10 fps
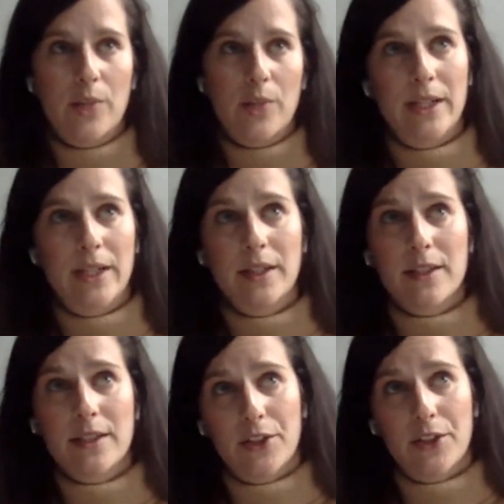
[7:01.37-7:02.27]
that are being
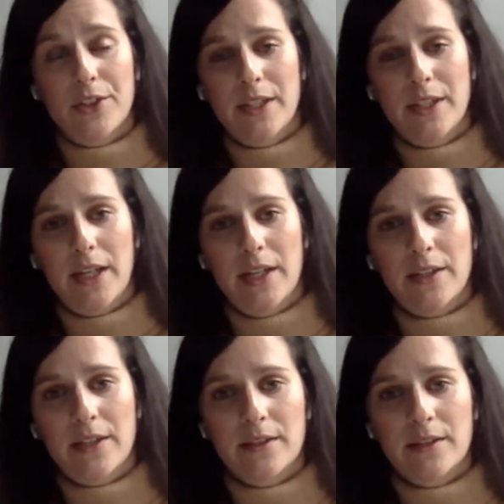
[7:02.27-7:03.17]
considered today
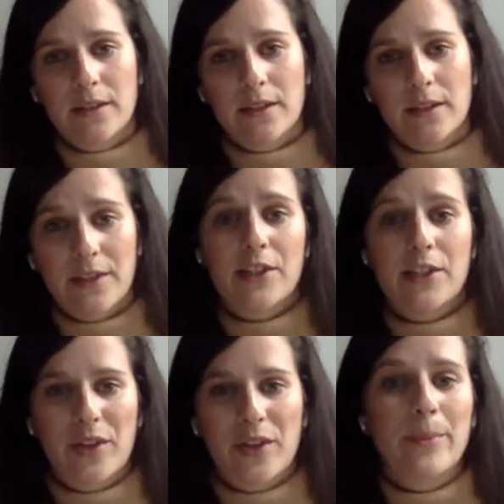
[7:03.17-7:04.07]
is is
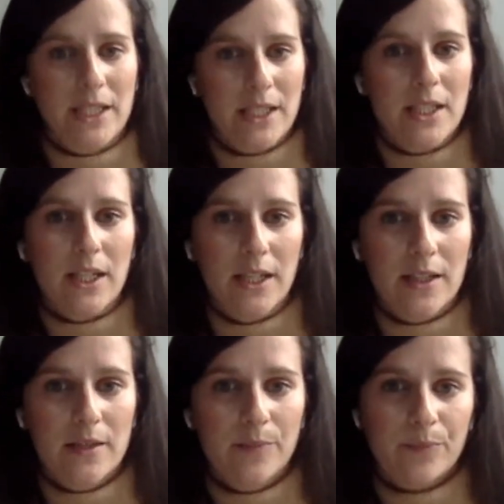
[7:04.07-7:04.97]
considering the business
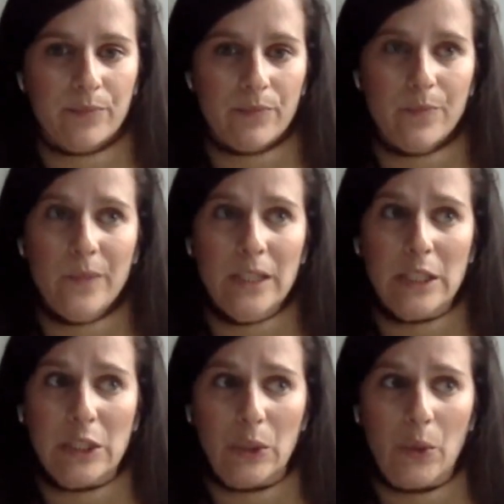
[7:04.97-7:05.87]
needs.
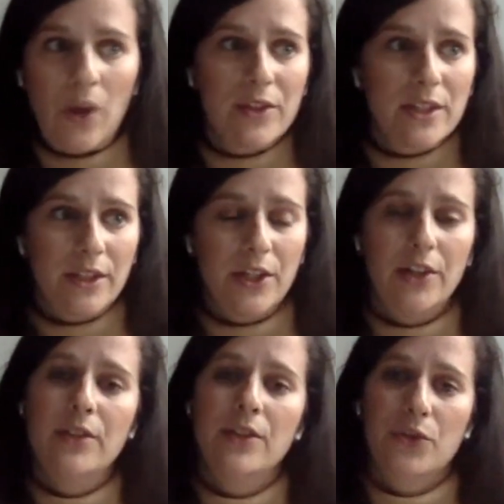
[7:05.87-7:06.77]
So
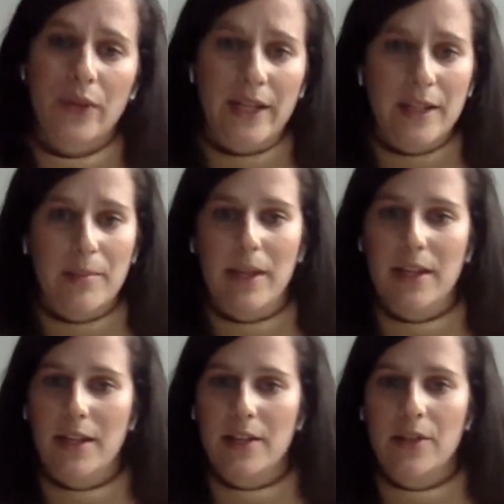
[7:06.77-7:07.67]
obviously, trading
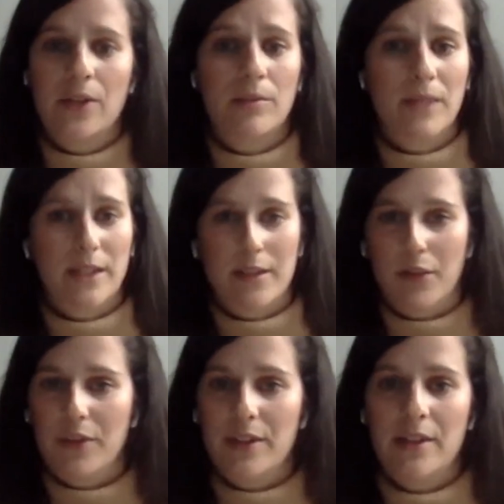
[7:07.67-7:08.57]
meetings are completely
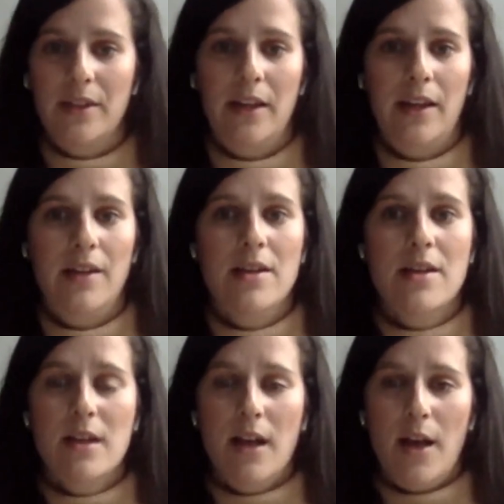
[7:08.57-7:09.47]
different today
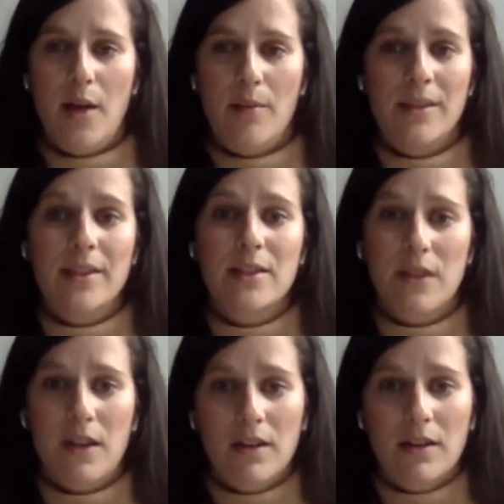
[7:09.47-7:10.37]
um, the
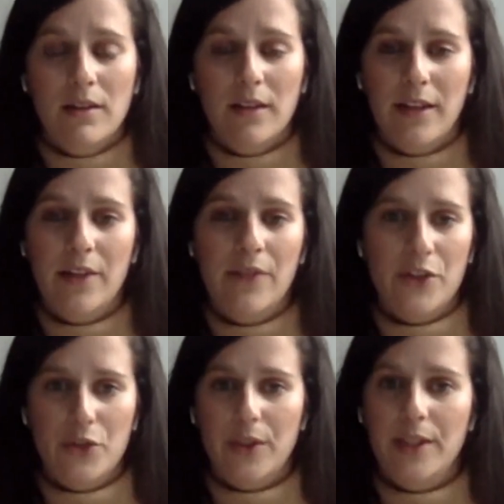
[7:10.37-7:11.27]
stock and
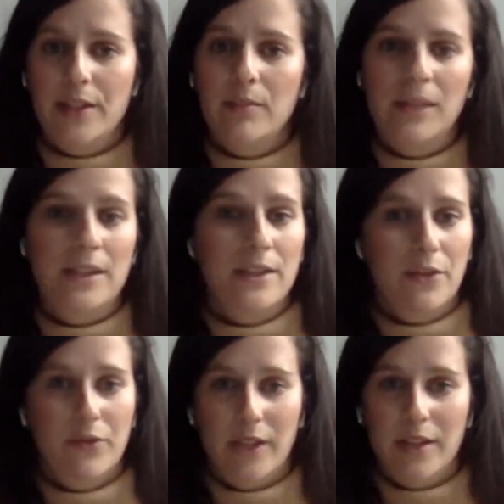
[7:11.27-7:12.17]
inventory is completely
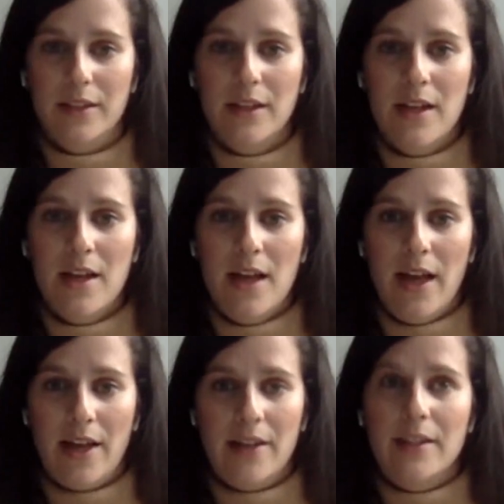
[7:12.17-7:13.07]
different,
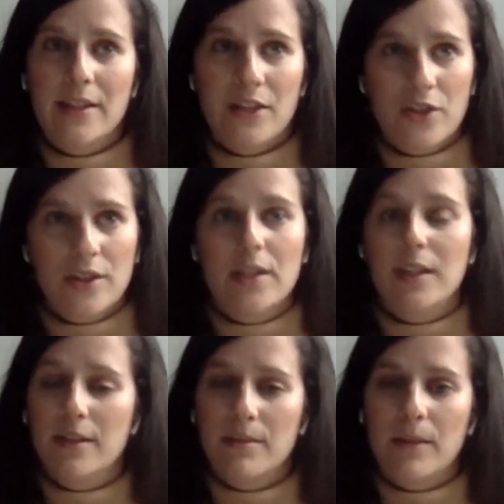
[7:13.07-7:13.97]
and decisions
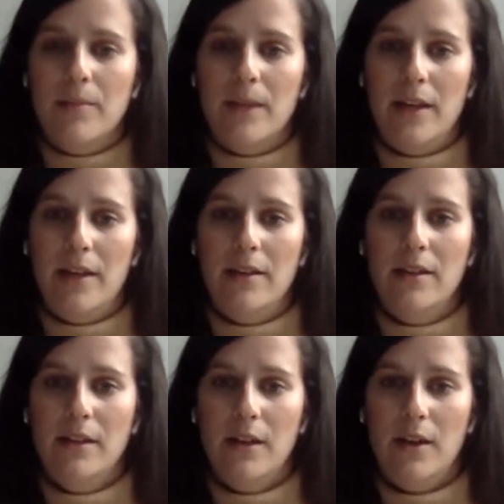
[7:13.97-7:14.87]
need to be made
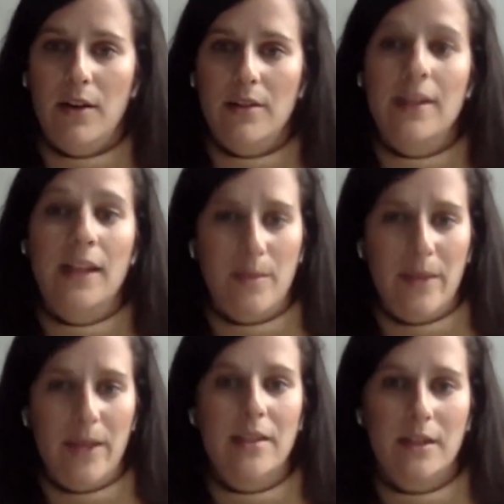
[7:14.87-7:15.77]
on daily
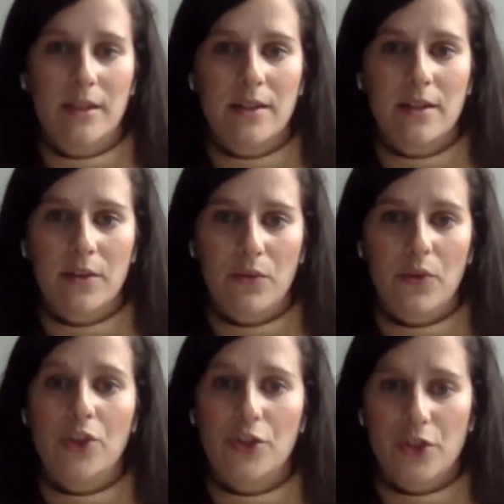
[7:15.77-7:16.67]
basis of
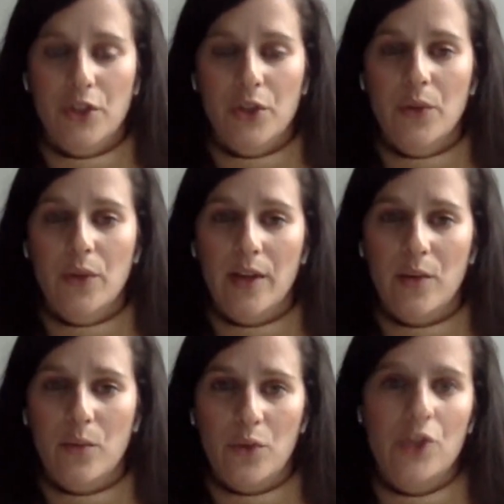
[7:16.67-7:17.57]
what to do
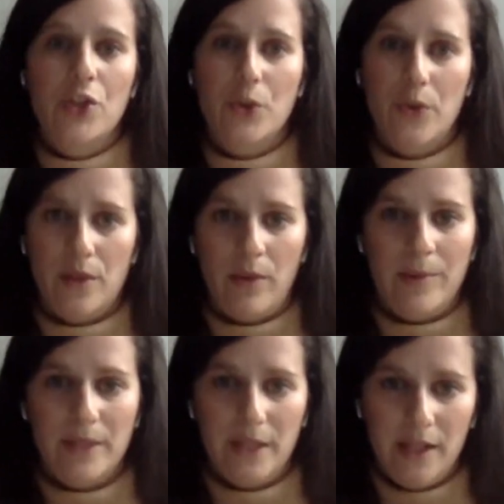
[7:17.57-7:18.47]
and what to show on the
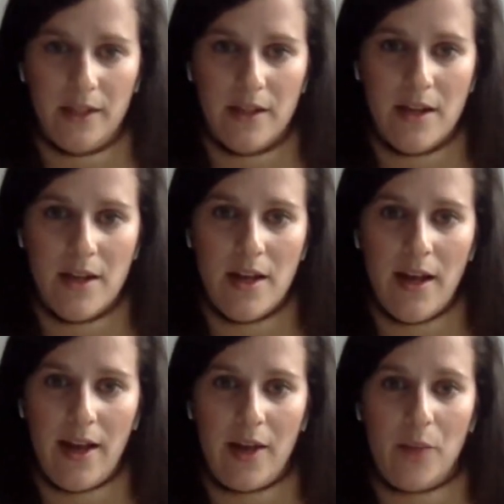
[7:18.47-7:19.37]
website.
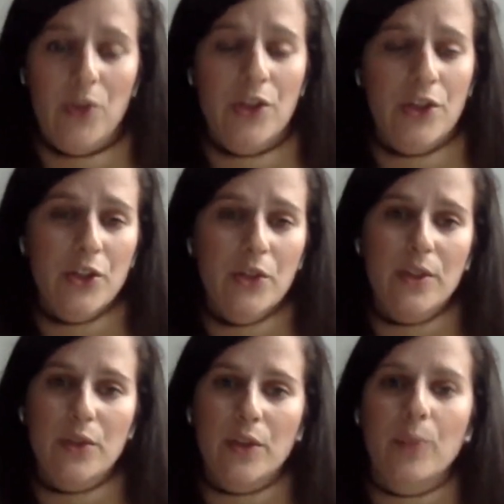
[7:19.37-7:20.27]
And what you can do
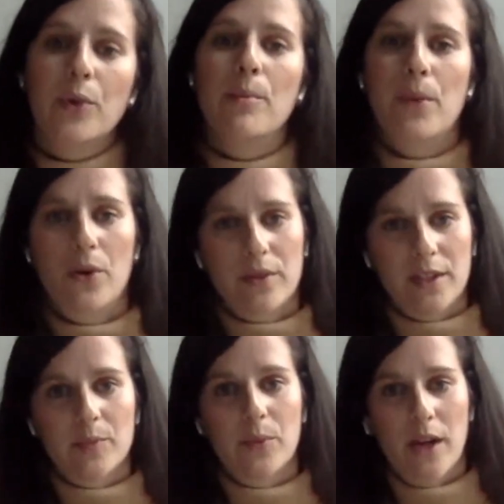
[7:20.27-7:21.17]
is you can promote
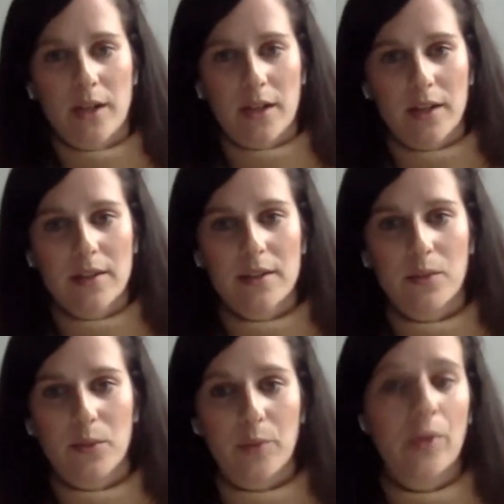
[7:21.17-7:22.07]
these products
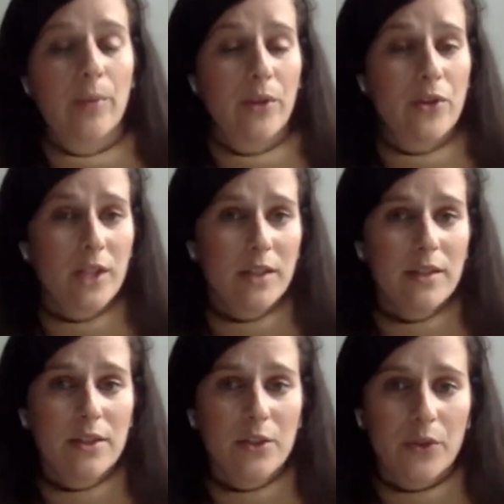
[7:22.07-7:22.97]
with
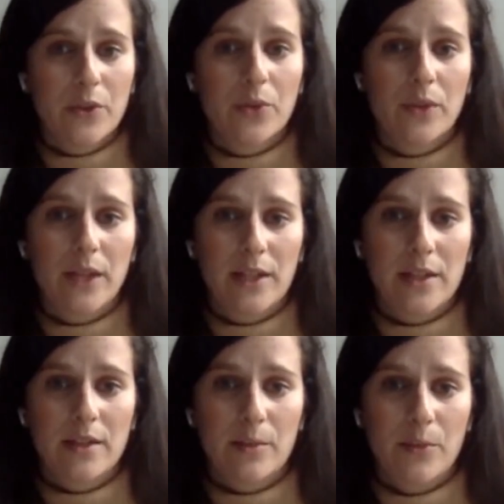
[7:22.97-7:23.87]
promotions to
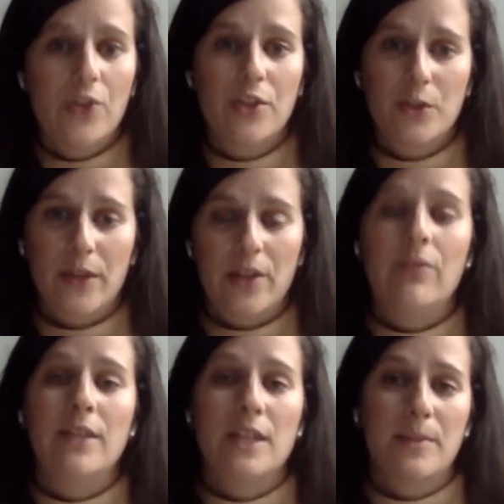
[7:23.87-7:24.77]
increase the purchase rate
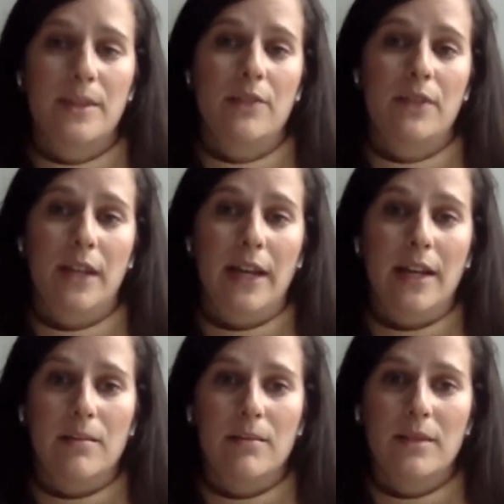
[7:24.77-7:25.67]
of these specific
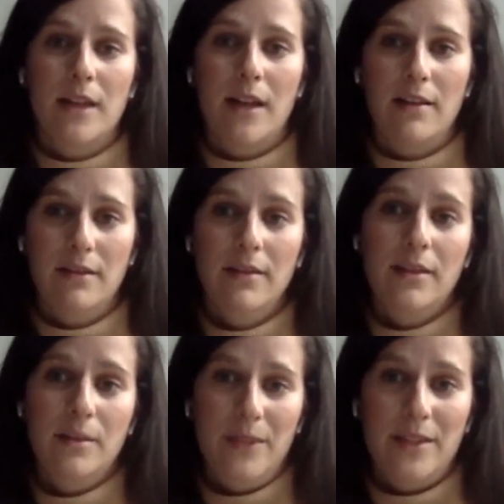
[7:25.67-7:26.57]
items that
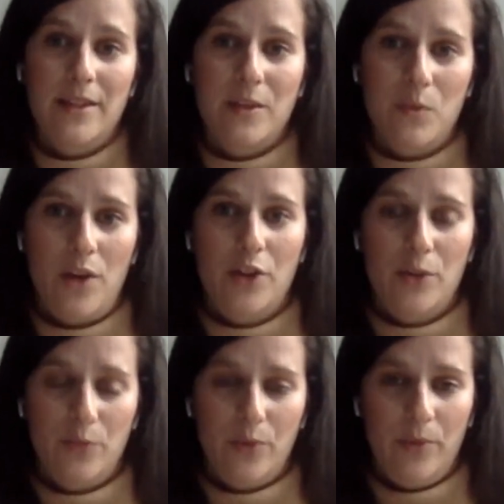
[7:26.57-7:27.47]
the business wants
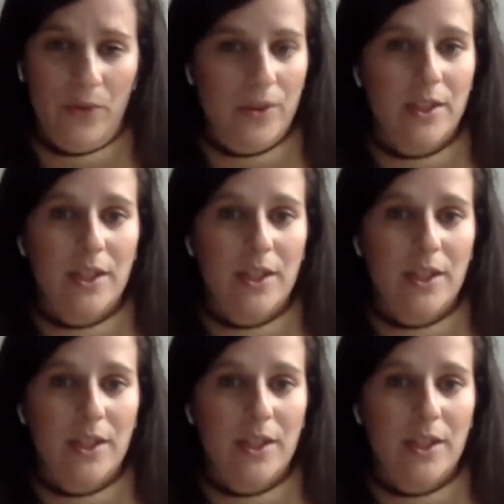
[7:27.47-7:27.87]
to promote